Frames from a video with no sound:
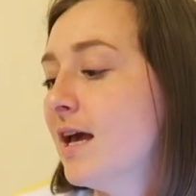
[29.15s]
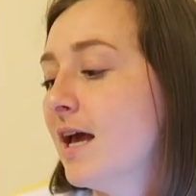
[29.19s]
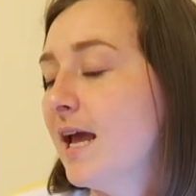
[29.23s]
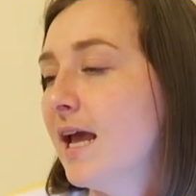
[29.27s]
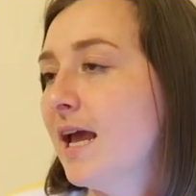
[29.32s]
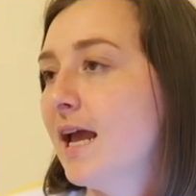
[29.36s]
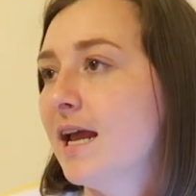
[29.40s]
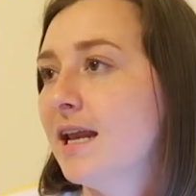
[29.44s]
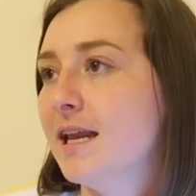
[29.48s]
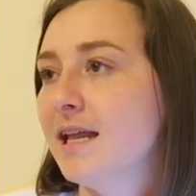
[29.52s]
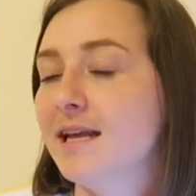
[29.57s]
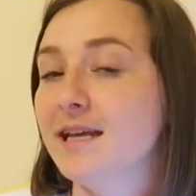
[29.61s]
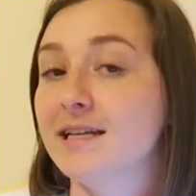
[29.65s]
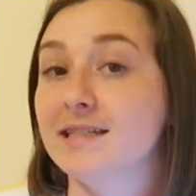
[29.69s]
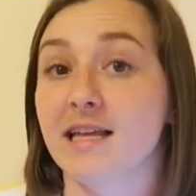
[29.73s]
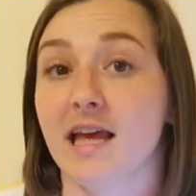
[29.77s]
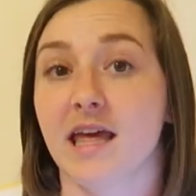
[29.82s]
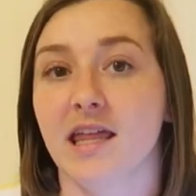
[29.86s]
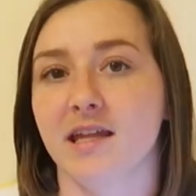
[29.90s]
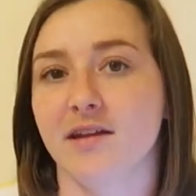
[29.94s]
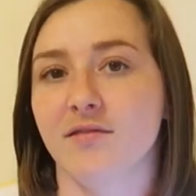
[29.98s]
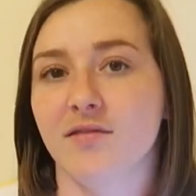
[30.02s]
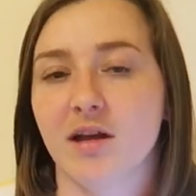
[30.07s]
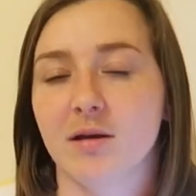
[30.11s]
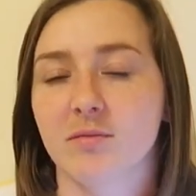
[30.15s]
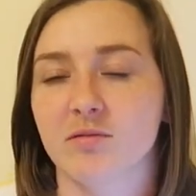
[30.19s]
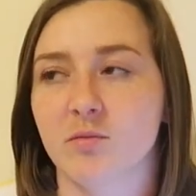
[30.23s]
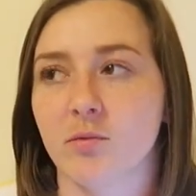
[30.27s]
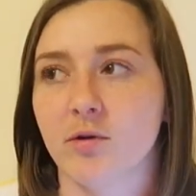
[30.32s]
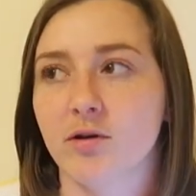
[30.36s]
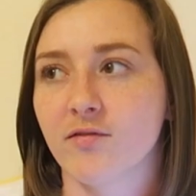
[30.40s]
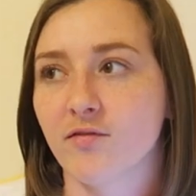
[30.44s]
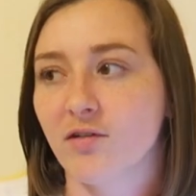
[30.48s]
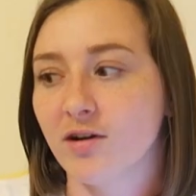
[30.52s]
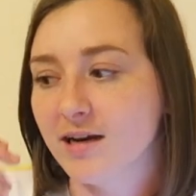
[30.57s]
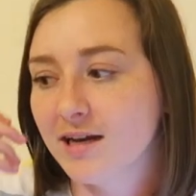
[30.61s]
and he is Haley Pham's
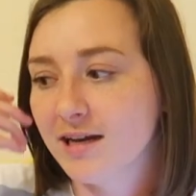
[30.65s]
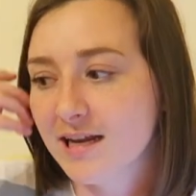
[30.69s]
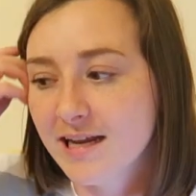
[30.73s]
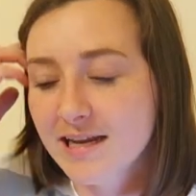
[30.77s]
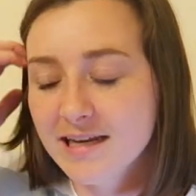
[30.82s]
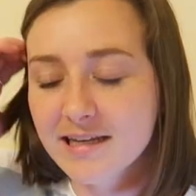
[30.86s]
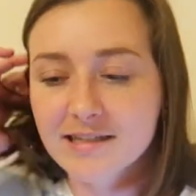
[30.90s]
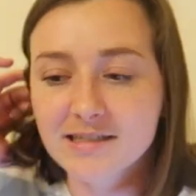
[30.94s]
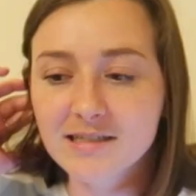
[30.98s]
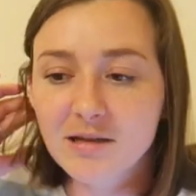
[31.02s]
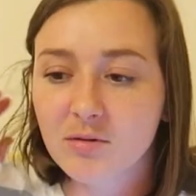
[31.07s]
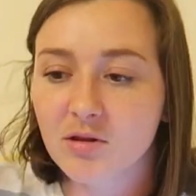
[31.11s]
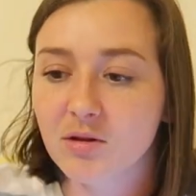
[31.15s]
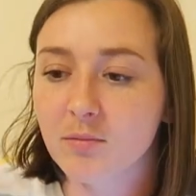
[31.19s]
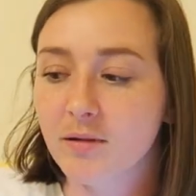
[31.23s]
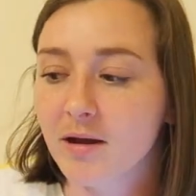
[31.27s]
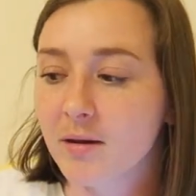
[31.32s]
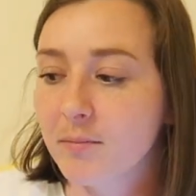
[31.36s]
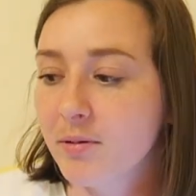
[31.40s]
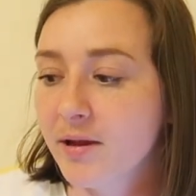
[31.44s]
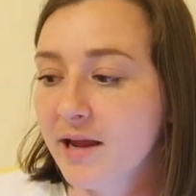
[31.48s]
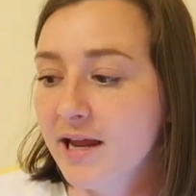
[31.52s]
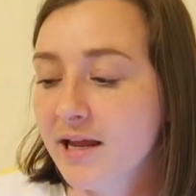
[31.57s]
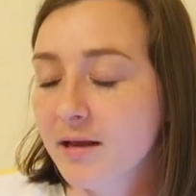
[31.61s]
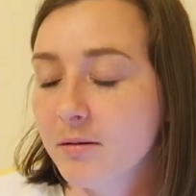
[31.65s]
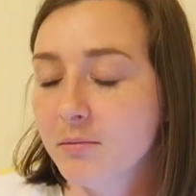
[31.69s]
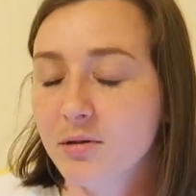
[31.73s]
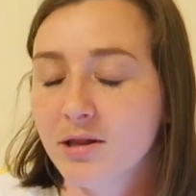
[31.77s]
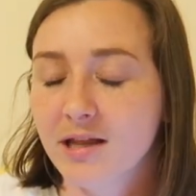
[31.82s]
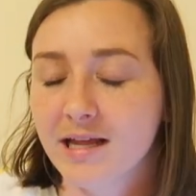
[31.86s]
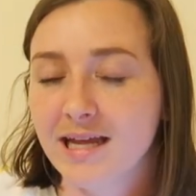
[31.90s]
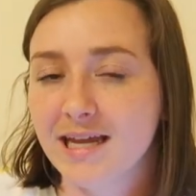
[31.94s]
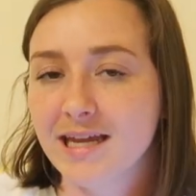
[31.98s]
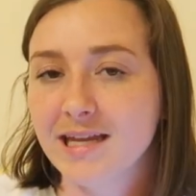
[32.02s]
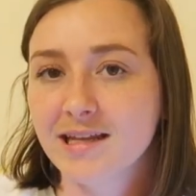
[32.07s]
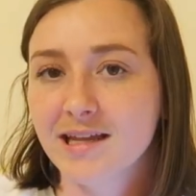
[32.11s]
boyfriend, and he did something about
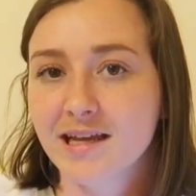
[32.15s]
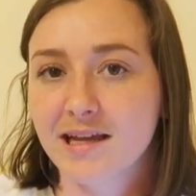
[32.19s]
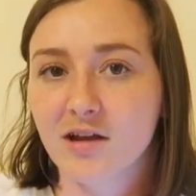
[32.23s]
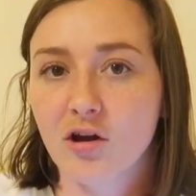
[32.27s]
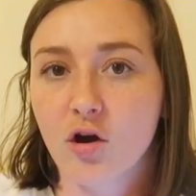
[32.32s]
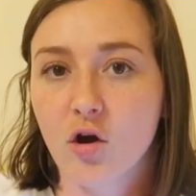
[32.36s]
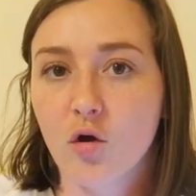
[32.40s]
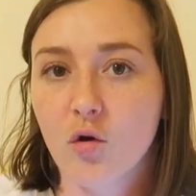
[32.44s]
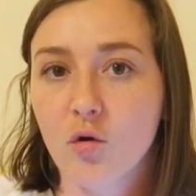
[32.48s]
playing like